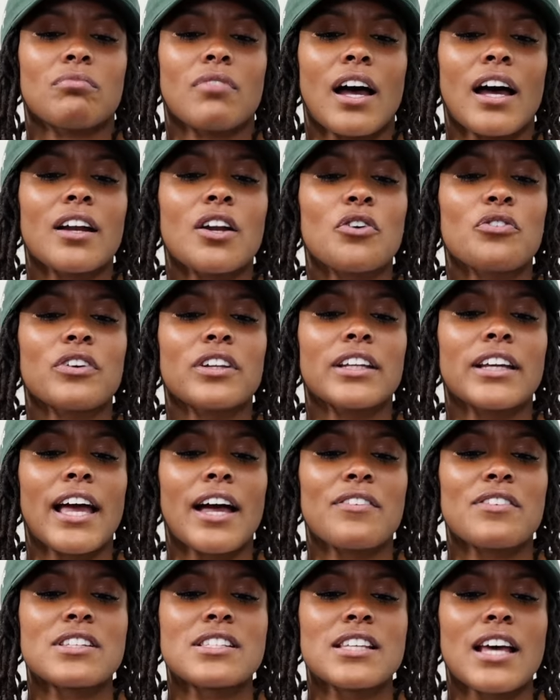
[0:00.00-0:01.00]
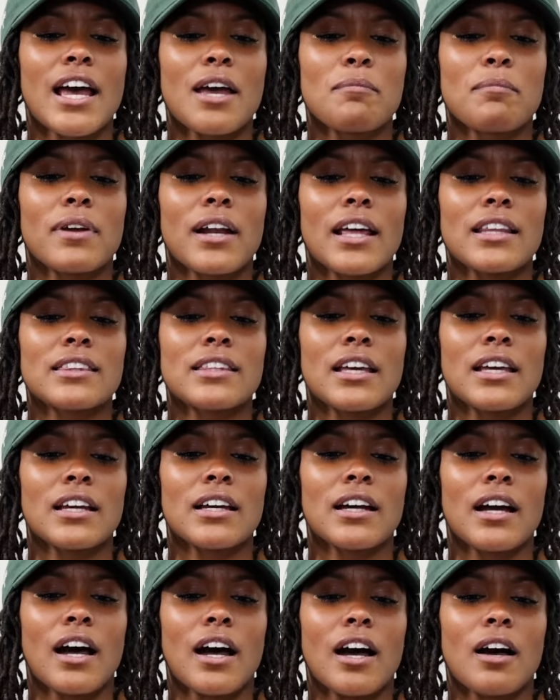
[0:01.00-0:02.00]
I don't really have a type, but I
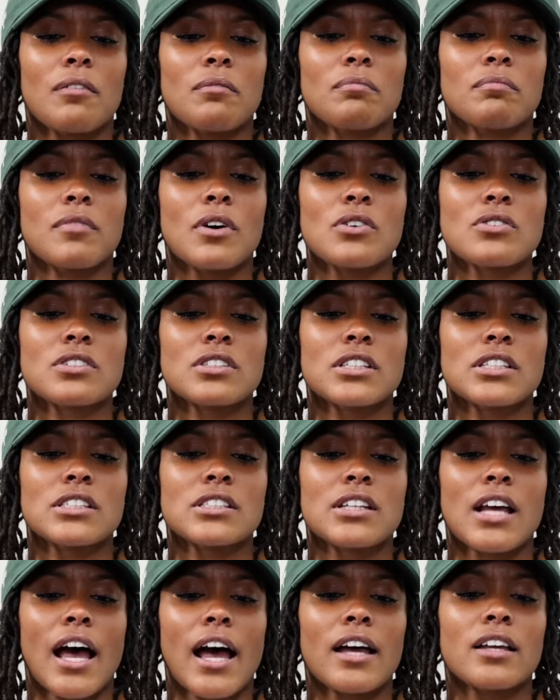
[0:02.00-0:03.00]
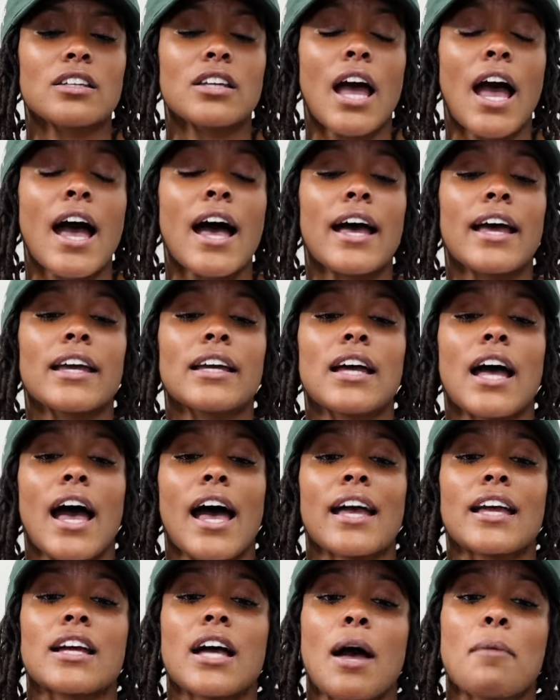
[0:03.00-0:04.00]
think um, mostly I I
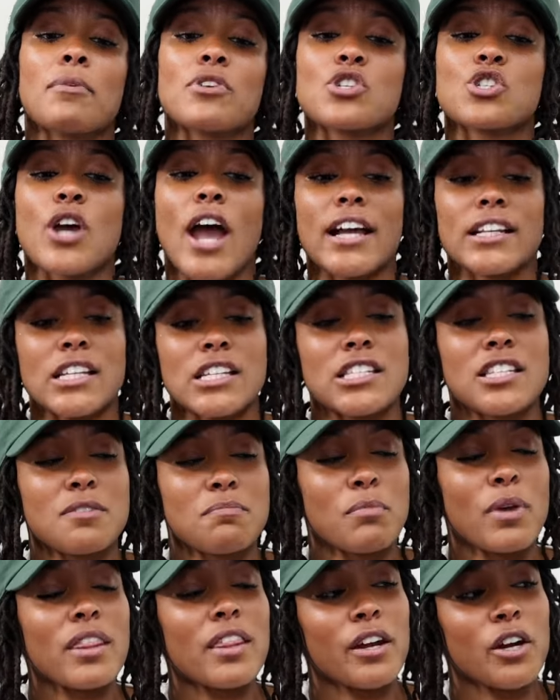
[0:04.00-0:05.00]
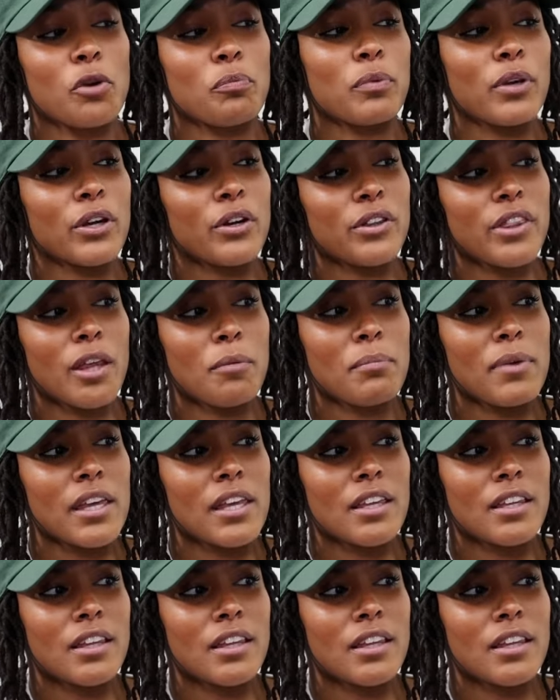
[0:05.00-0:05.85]
I I'm attracted to men that are bigger than me.